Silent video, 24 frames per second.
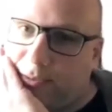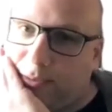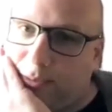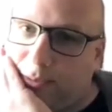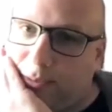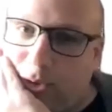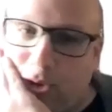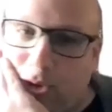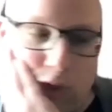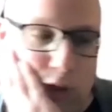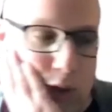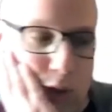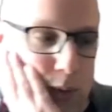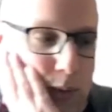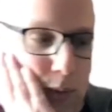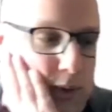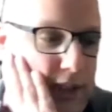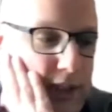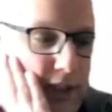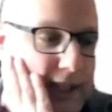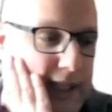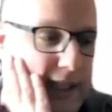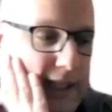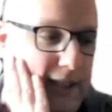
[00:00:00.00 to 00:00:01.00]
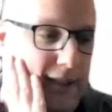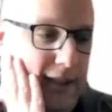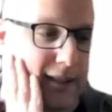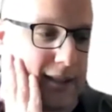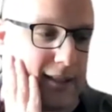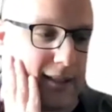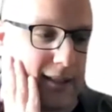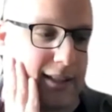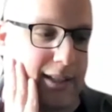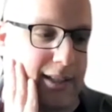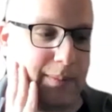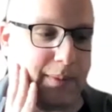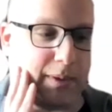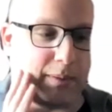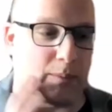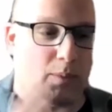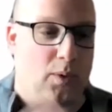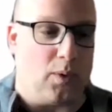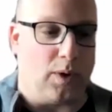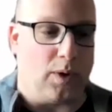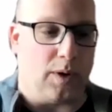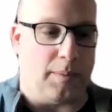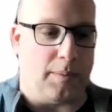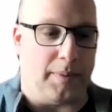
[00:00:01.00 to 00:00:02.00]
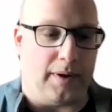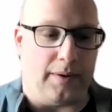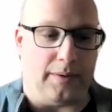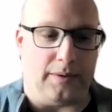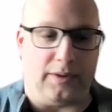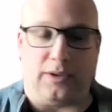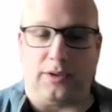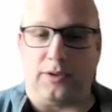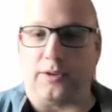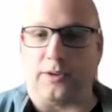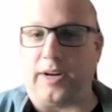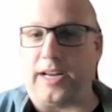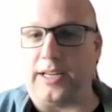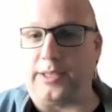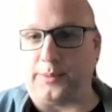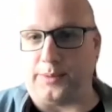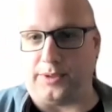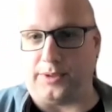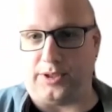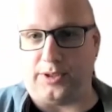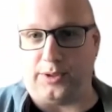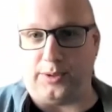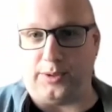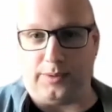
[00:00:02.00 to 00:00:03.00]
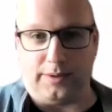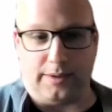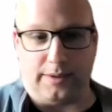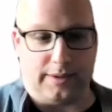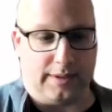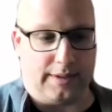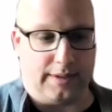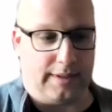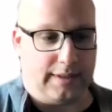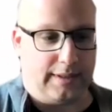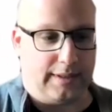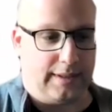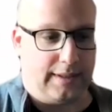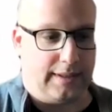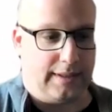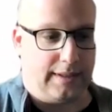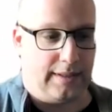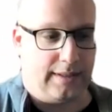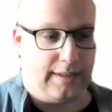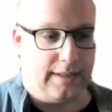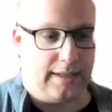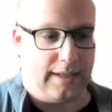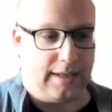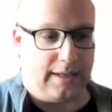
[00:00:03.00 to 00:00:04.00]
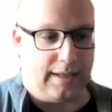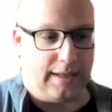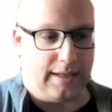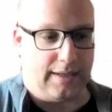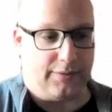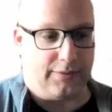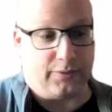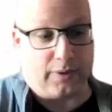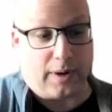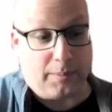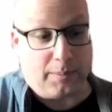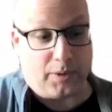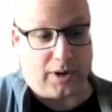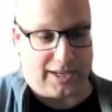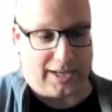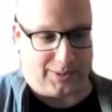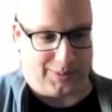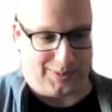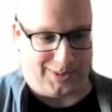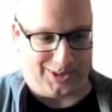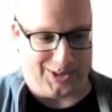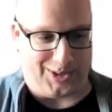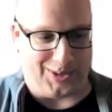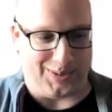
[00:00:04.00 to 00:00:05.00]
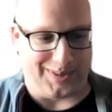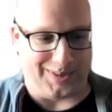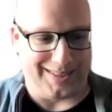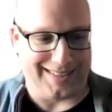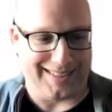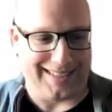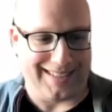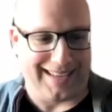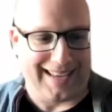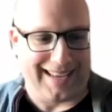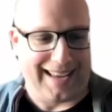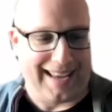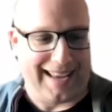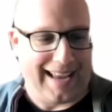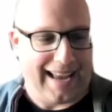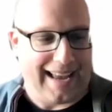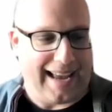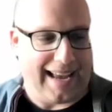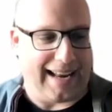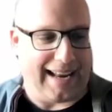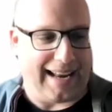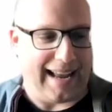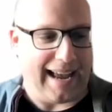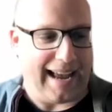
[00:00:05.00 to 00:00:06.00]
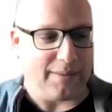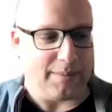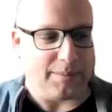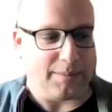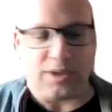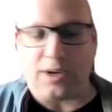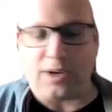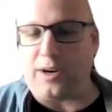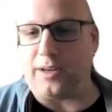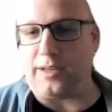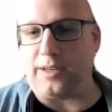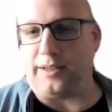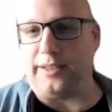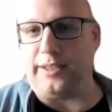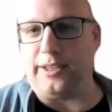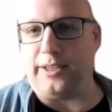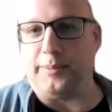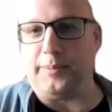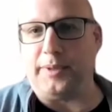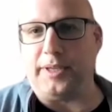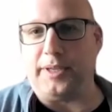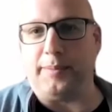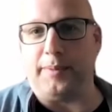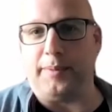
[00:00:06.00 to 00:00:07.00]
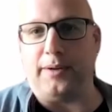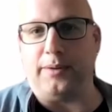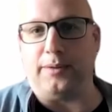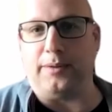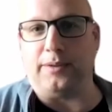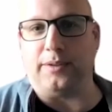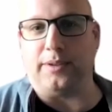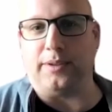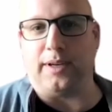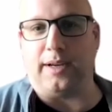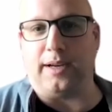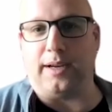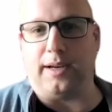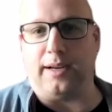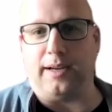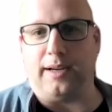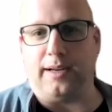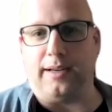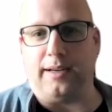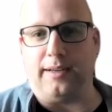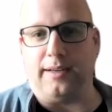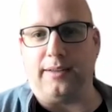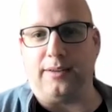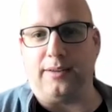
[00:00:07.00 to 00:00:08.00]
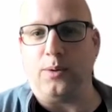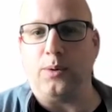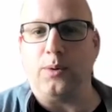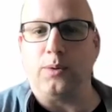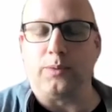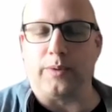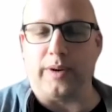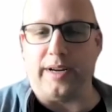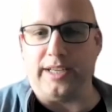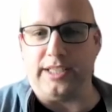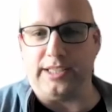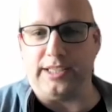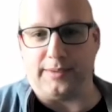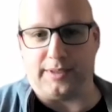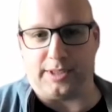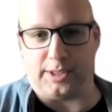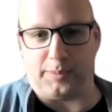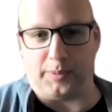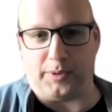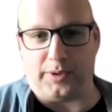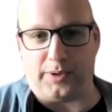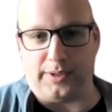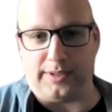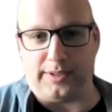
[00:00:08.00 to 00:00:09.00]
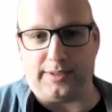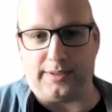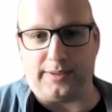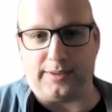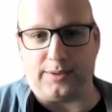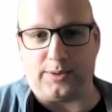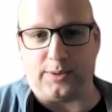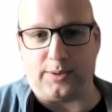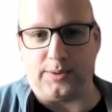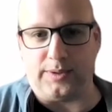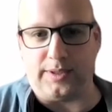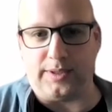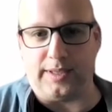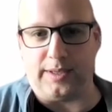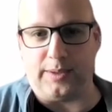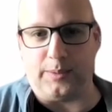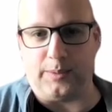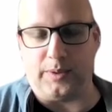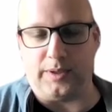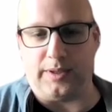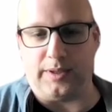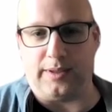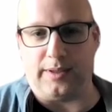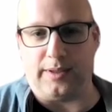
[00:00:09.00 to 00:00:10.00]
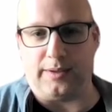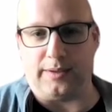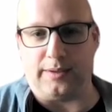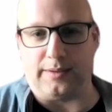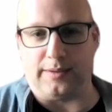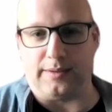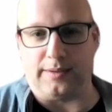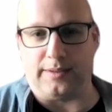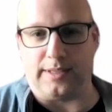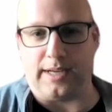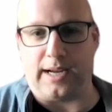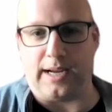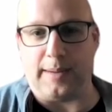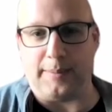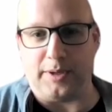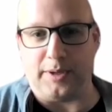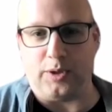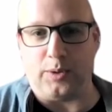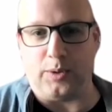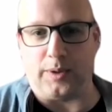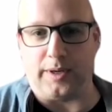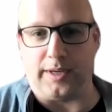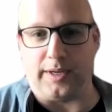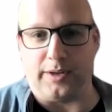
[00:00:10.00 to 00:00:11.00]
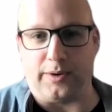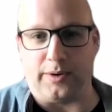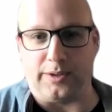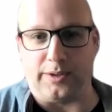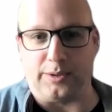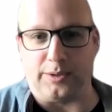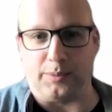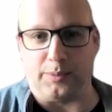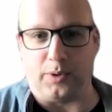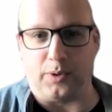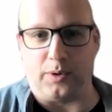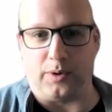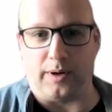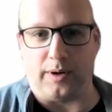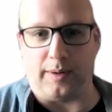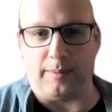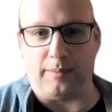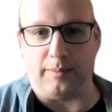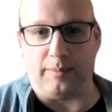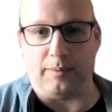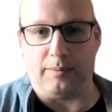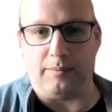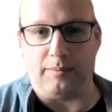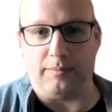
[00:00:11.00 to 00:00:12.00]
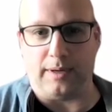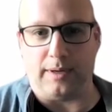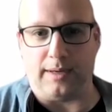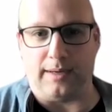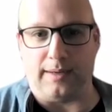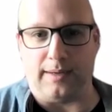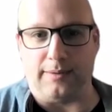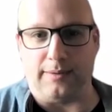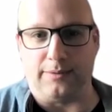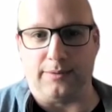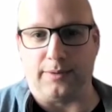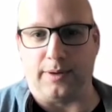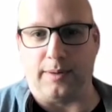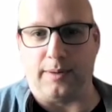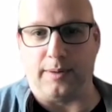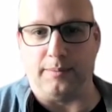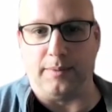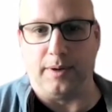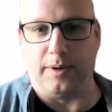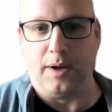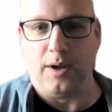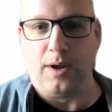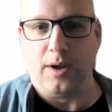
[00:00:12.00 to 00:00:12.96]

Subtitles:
for you to hear a little bit more about graduate students, from graduate students, and have them talk a little bit about the whole range of experiences associated with their time at York in a graduate program, from